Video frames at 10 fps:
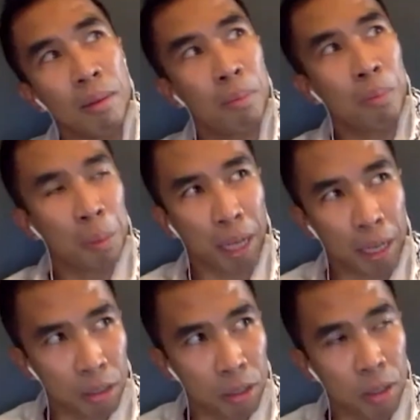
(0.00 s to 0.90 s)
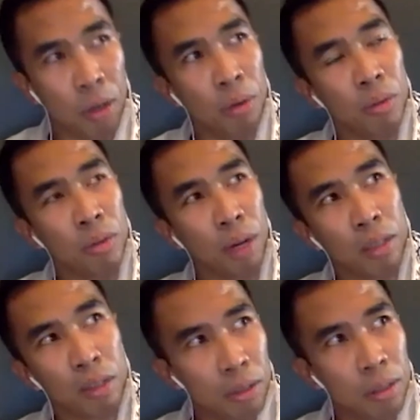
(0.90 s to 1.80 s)
people like us know,
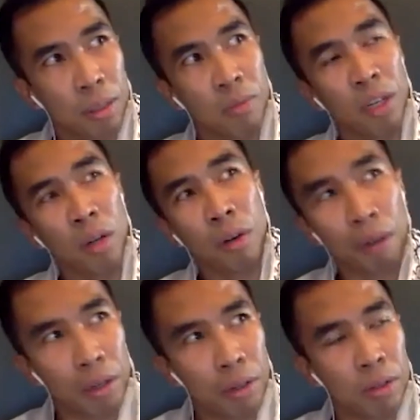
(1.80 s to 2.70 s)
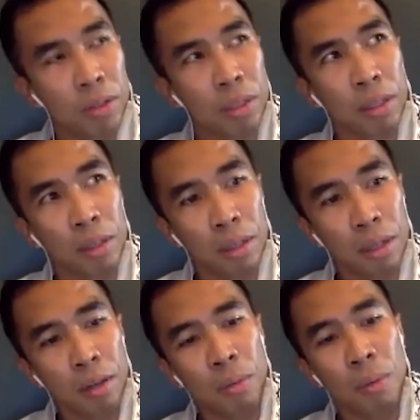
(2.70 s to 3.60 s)
directors and video creators and
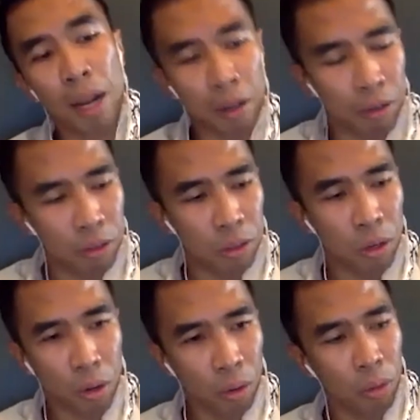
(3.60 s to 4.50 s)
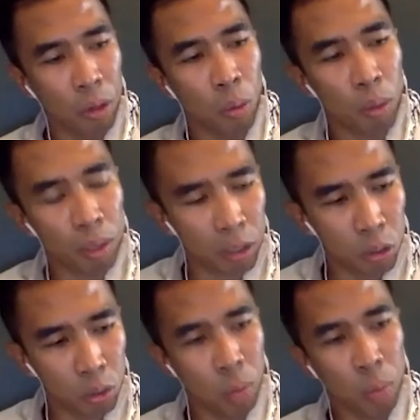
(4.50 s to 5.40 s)
writers know, what they
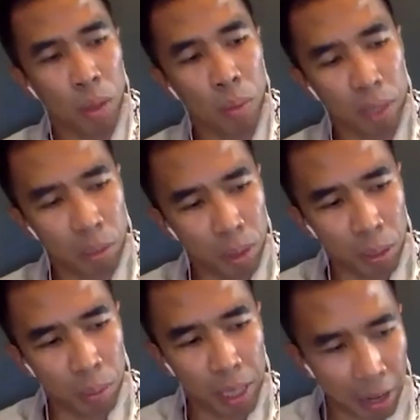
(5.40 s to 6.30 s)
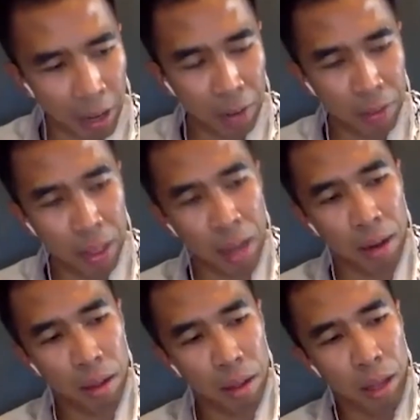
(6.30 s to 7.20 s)
truly want, what they really want to get out of that,
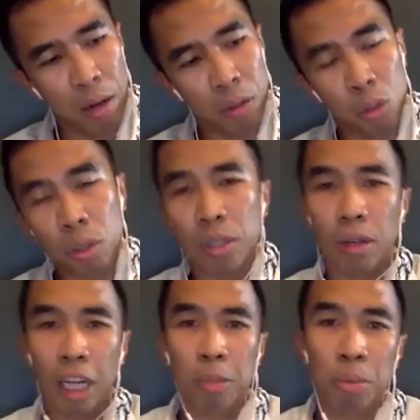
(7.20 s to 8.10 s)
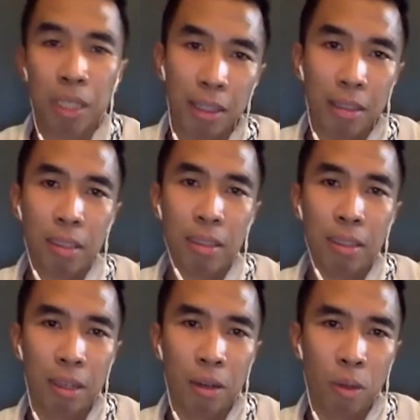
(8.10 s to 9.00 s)
and also trust our expertise.
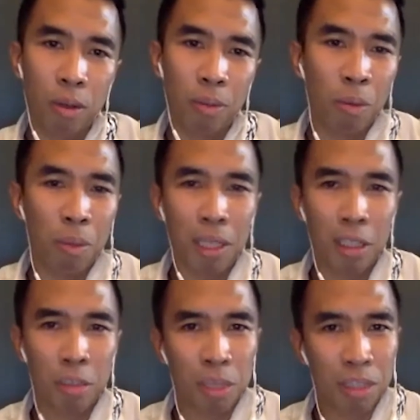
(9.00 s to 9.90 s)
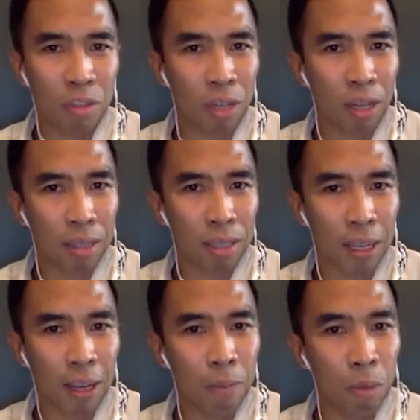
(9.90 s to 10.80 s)
We've been in this business for a long
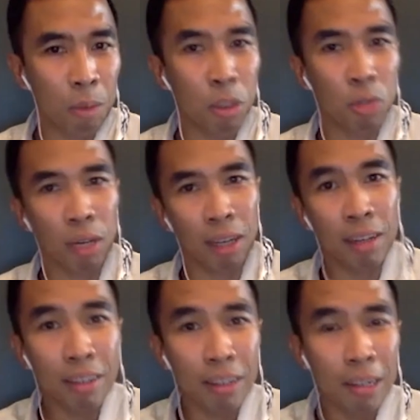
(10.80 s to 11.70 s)
time. We've been trained.